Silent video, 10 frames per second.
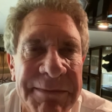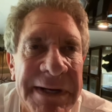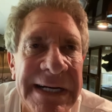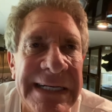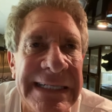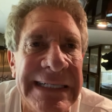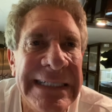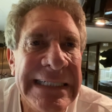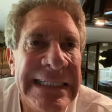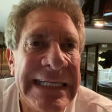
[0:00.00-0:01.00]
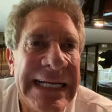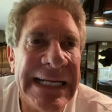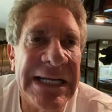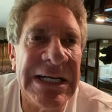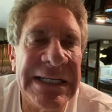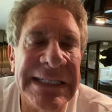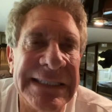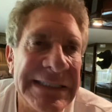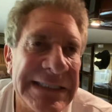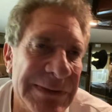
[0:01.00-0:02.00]
uh, in
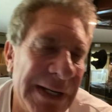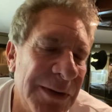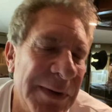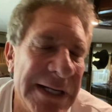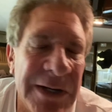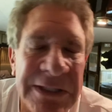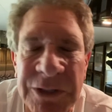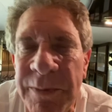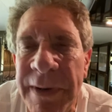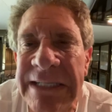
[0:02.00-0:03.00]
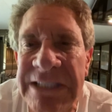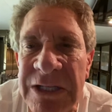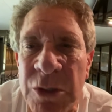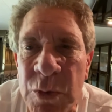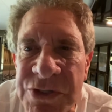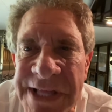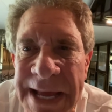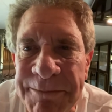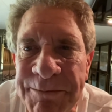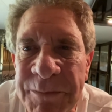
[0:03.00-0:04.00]
a, well, what are you going to do? But I did lose
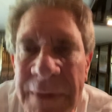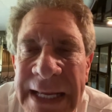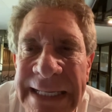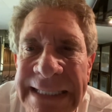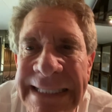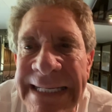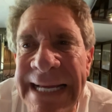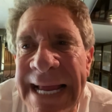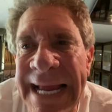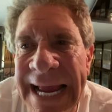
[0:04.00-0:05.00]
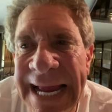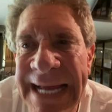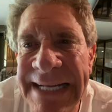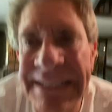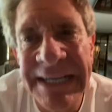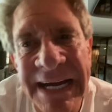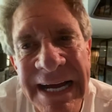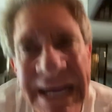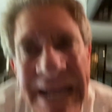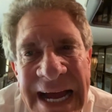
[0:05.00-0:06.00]
them. And
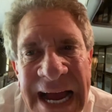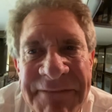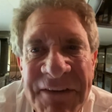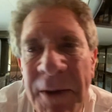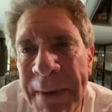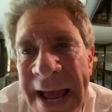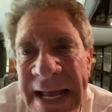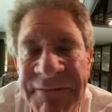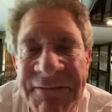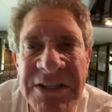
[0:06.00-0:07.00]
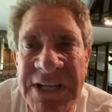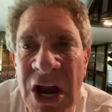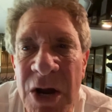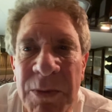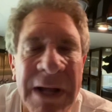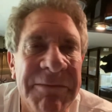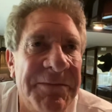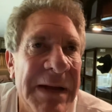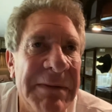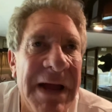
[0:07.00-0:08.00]
I felt bad. I felt terrible. I'm,
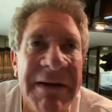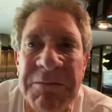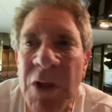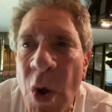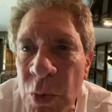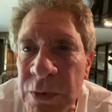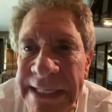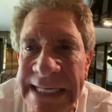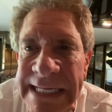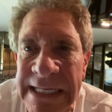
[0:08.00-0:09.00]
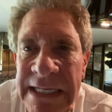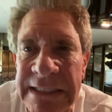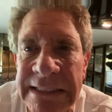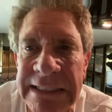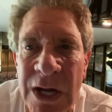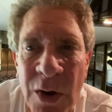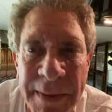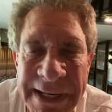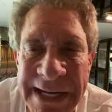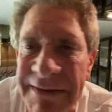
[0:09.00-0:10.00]
I'm, I'm lonely. You know, I
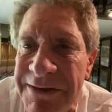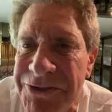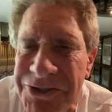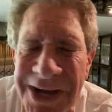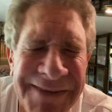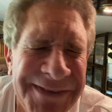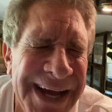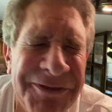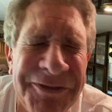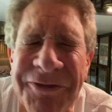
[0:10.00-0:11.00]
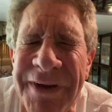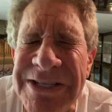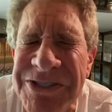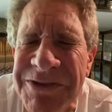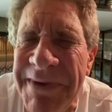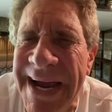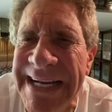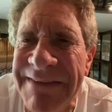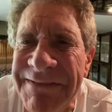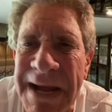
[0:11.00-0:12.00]
mean, I've, I've got friends of mine.
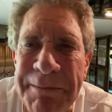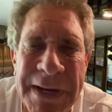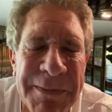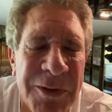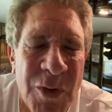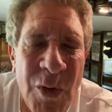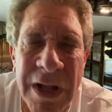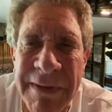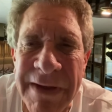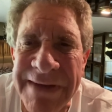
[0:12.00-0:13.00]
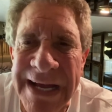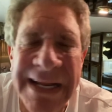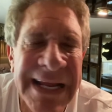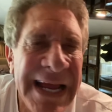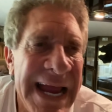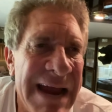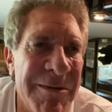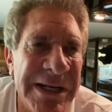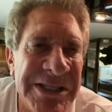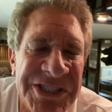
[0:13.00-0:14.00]
I've got people calling. I've got
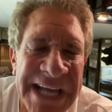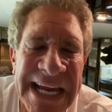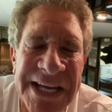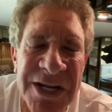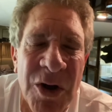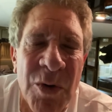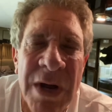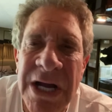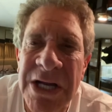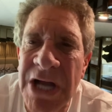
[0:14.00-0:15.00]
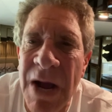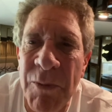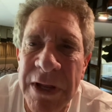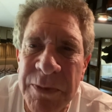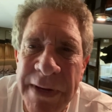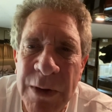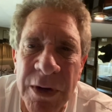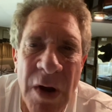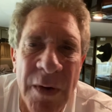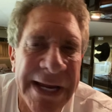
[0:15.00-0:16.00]
everybody saying, you know, come with me.
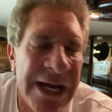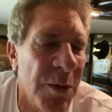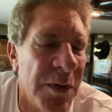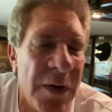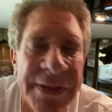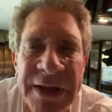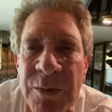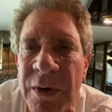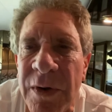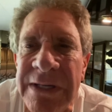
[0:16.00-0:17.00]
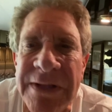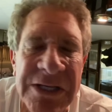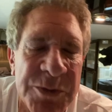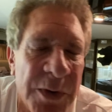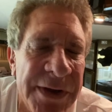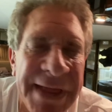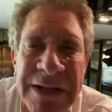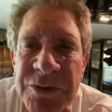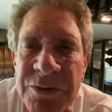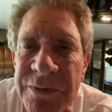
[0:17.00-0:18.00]
We're going here. We're going there. We're going this. We're going
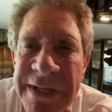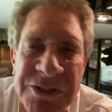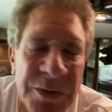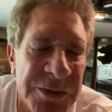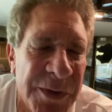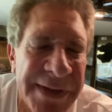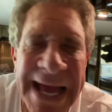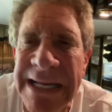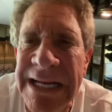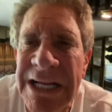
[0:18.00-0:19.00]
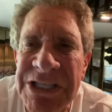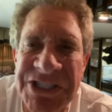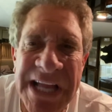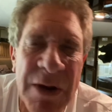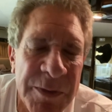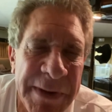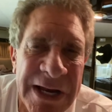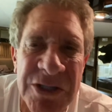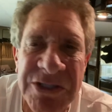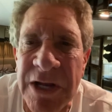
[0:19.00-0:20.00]
that. Doing this. We're doing that. Stay with me
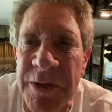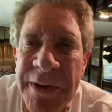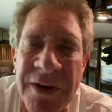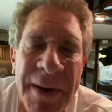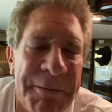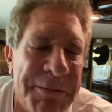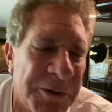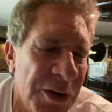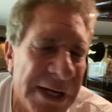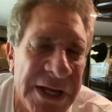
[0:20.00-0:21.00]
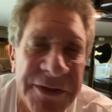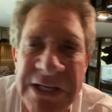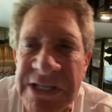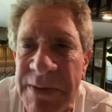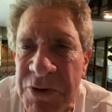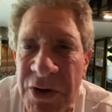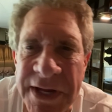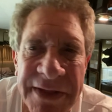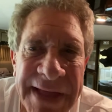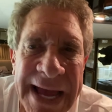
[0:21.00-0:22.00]
here. Stay with me here. I'm cooking you this. I'm
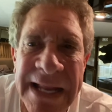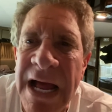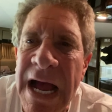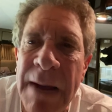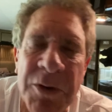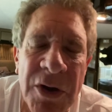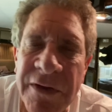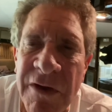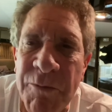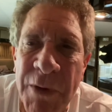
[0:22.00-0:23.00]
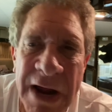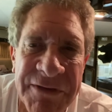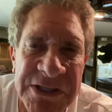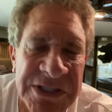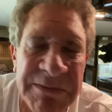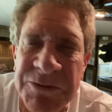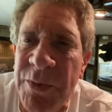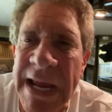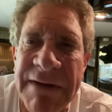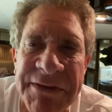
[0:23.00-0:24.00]
cooking you that. I'm cooking you breakfast. I'm
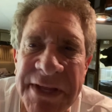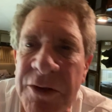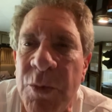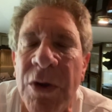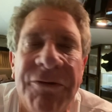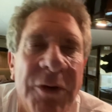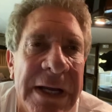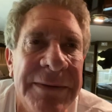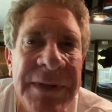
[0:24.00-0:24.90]
doing everything in the world for you